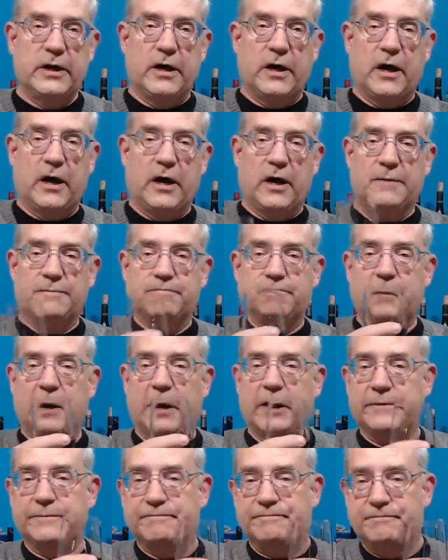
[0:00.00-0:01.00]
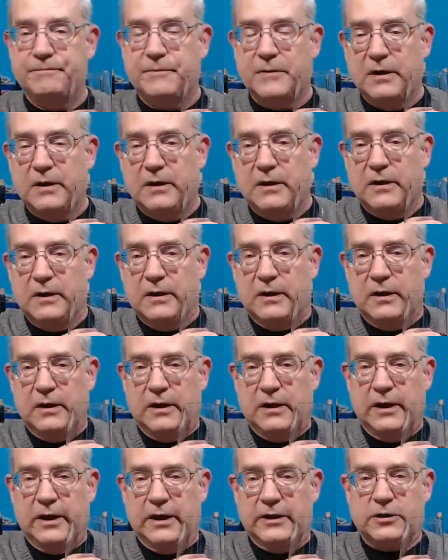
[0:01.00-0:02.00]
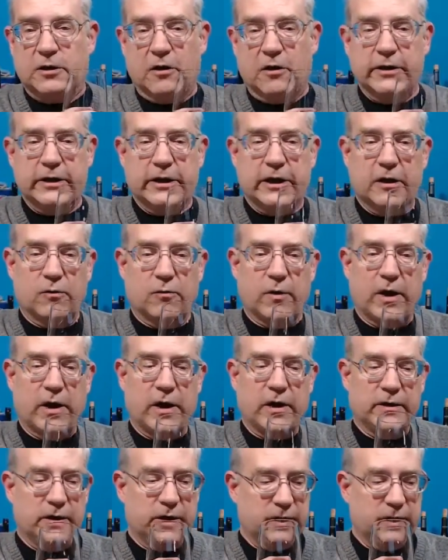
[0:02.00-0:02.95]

But it's hard to get around,